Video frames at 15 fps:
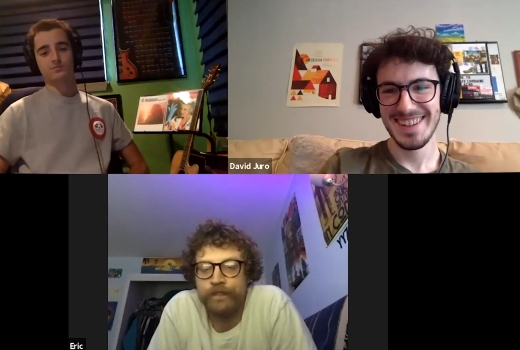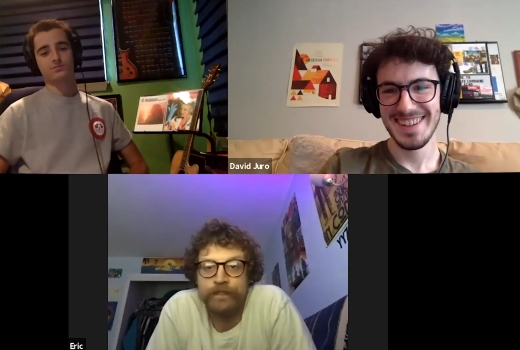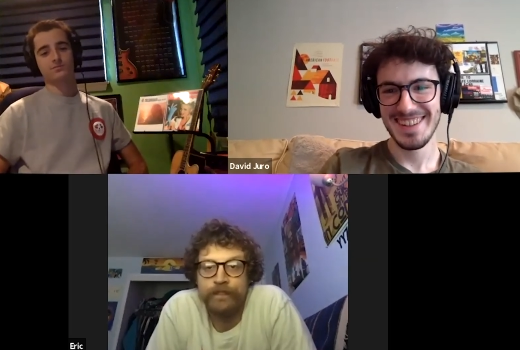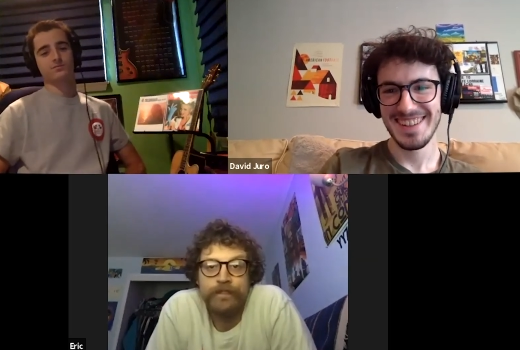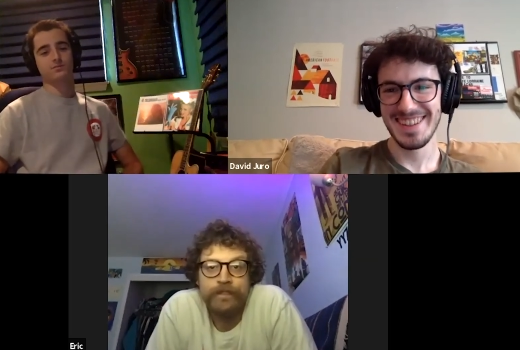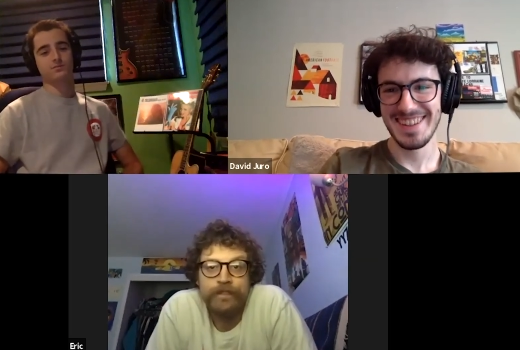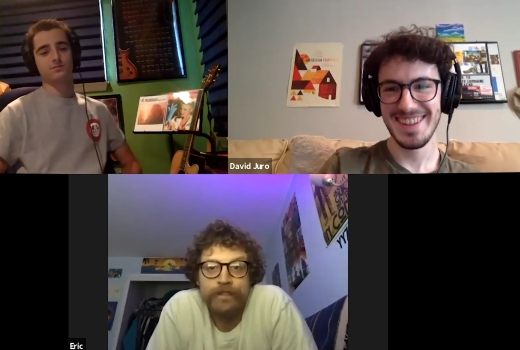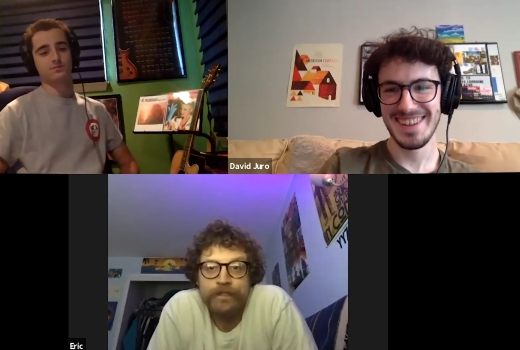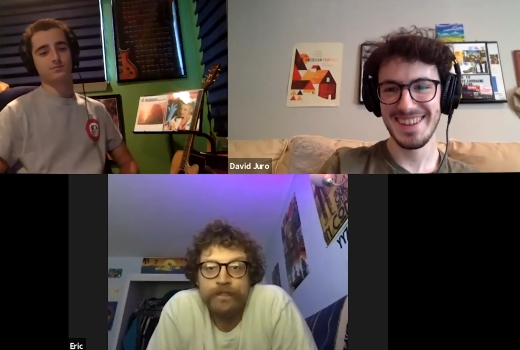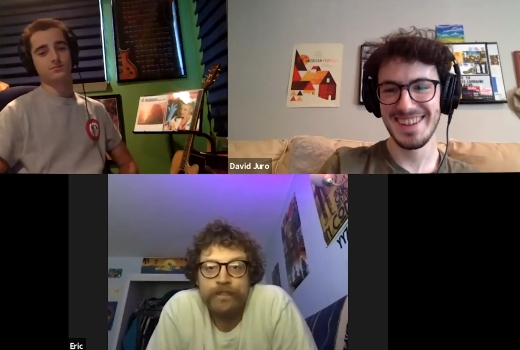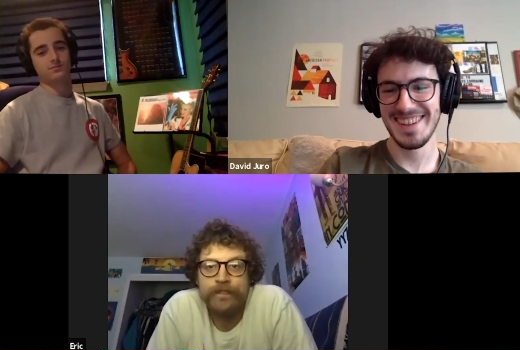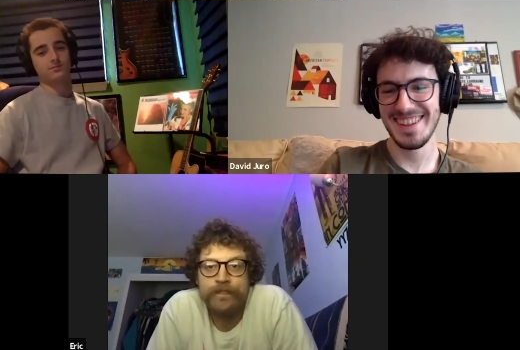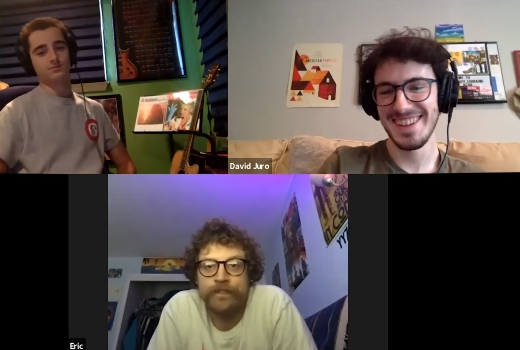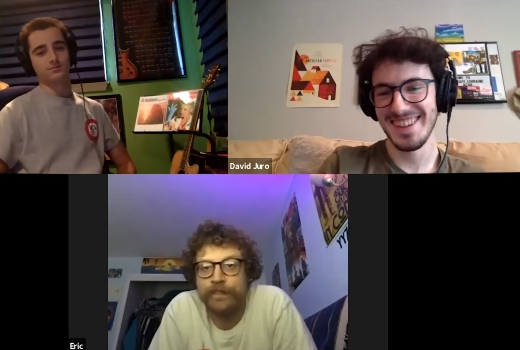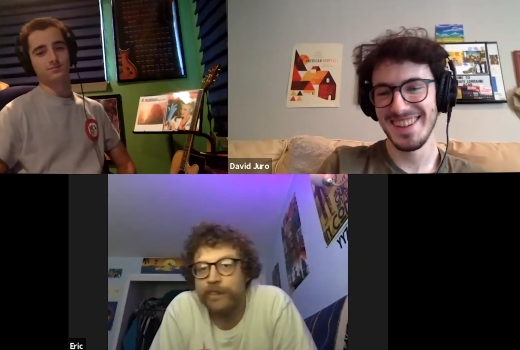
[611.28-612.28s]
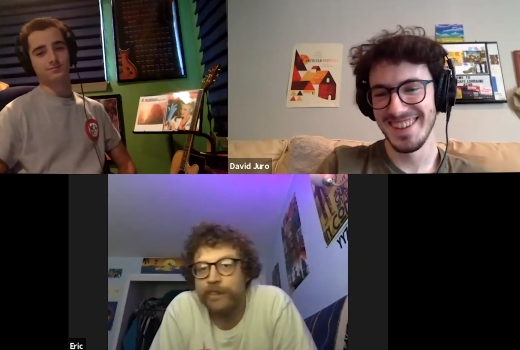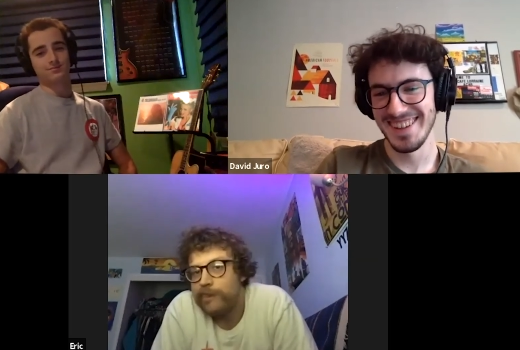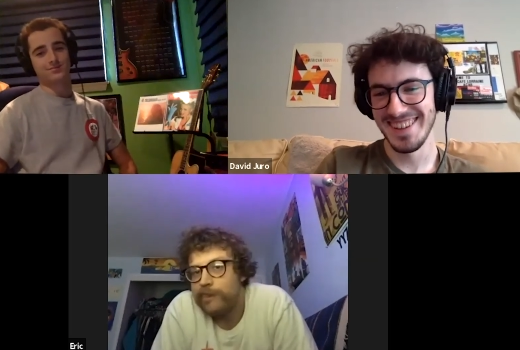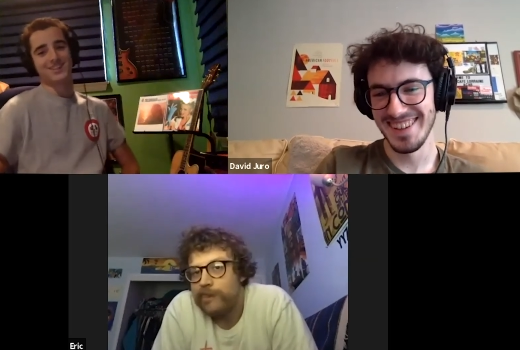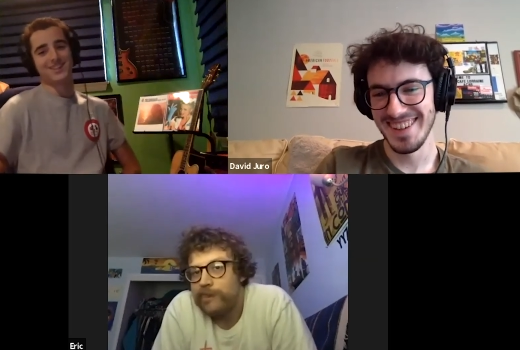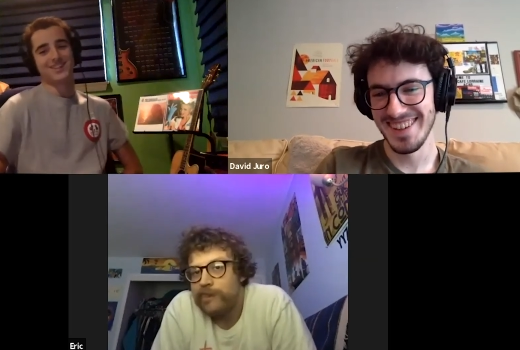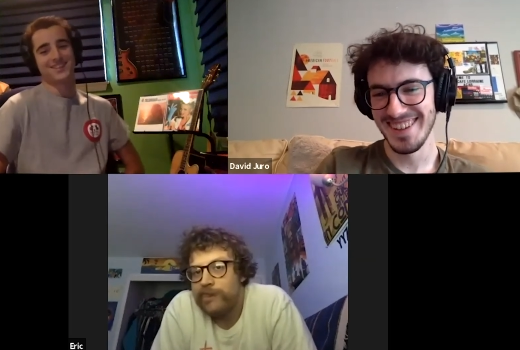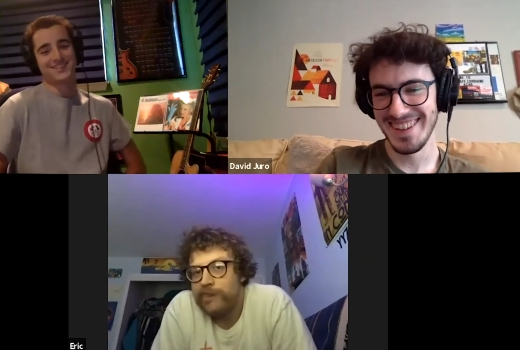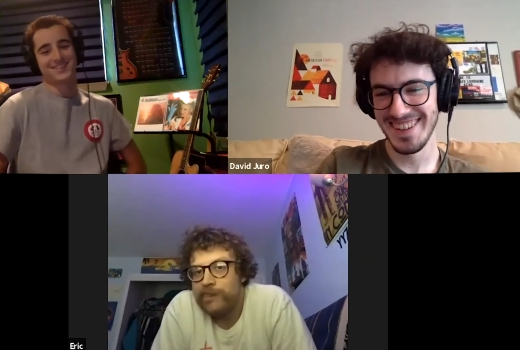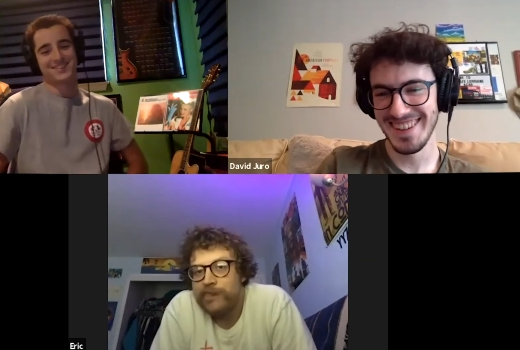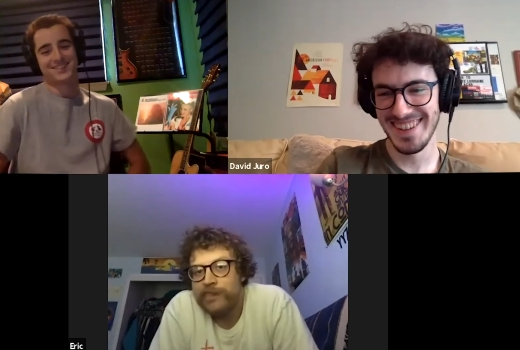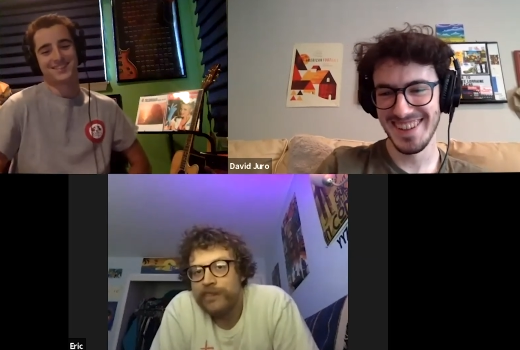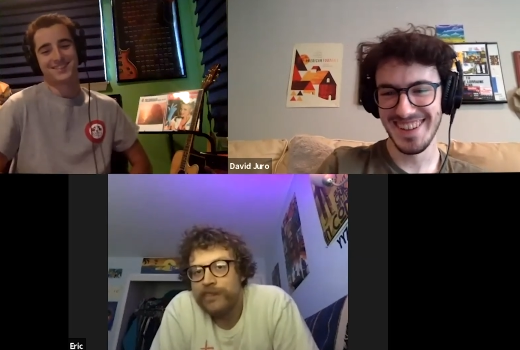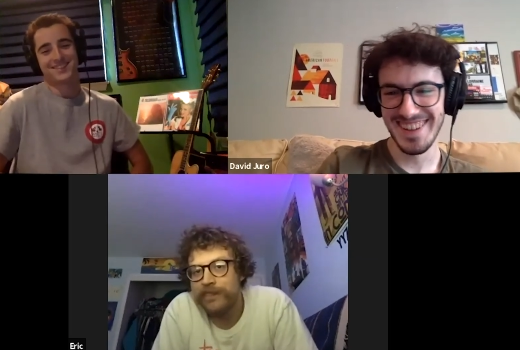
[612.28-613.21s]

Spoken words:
Nobody speaks.